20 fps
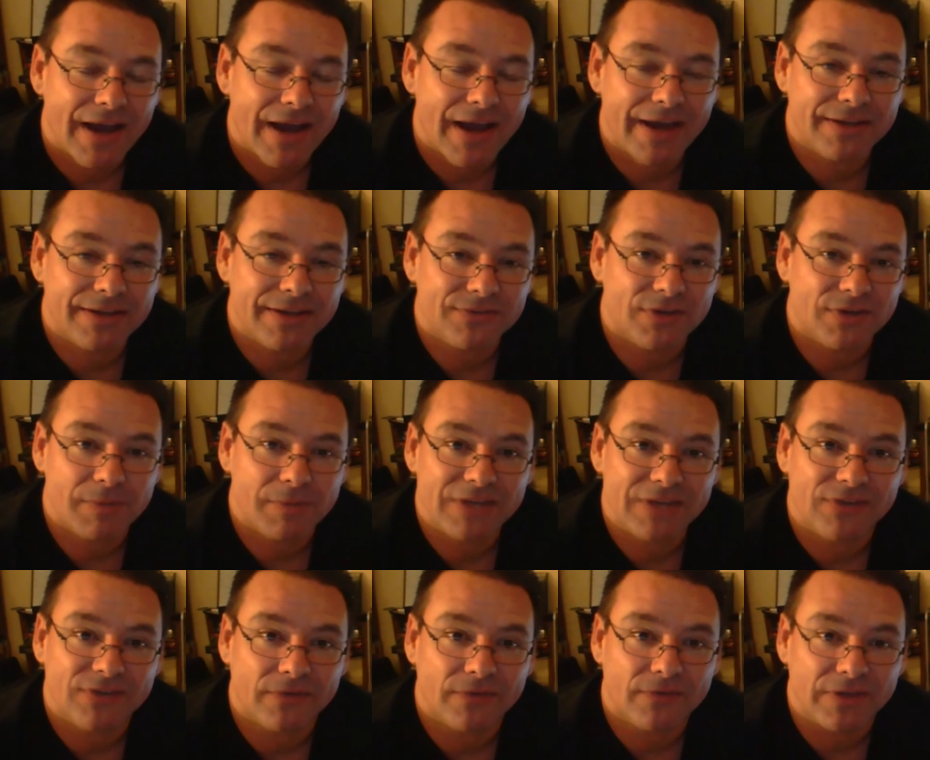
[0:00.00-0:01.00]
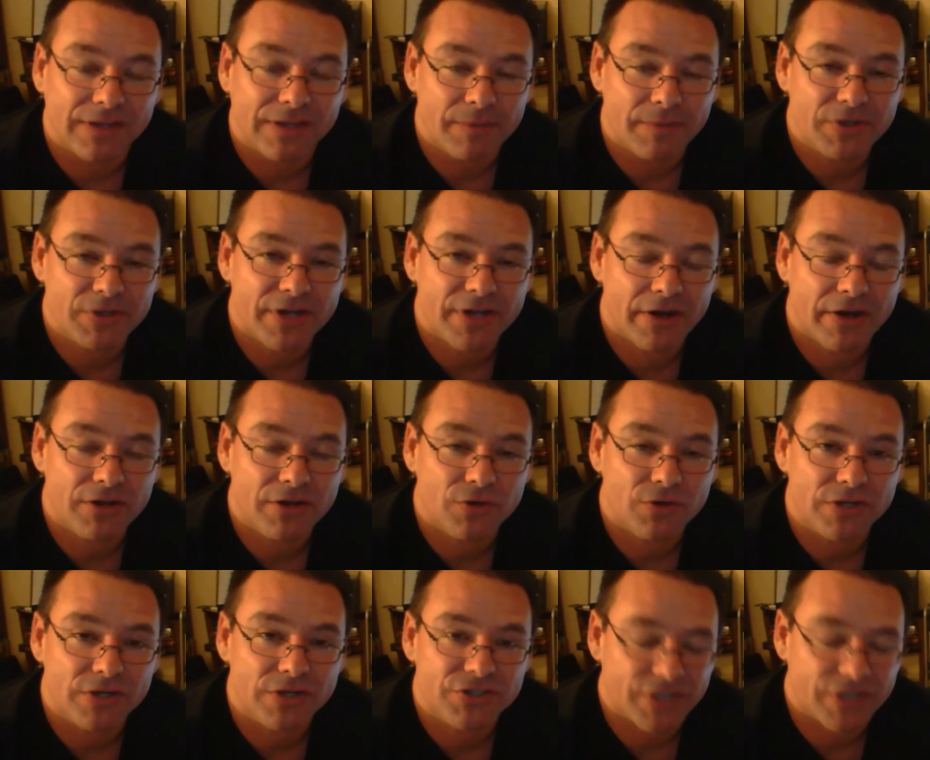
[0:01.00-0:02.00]
I'd consider myself a libertarian
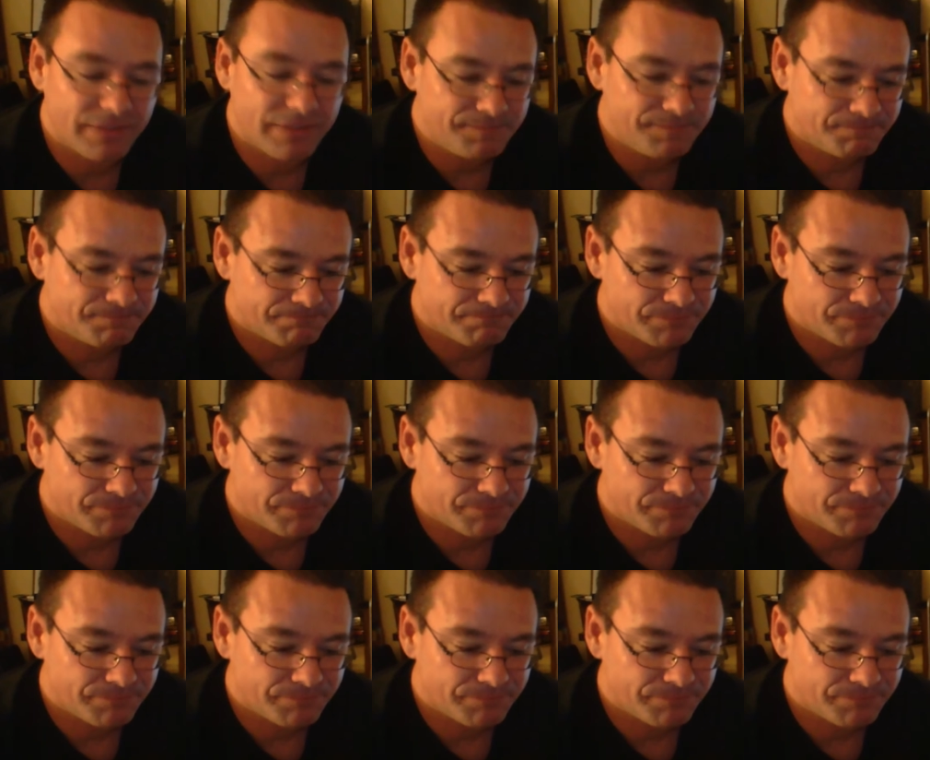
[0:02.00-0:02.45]
Christian,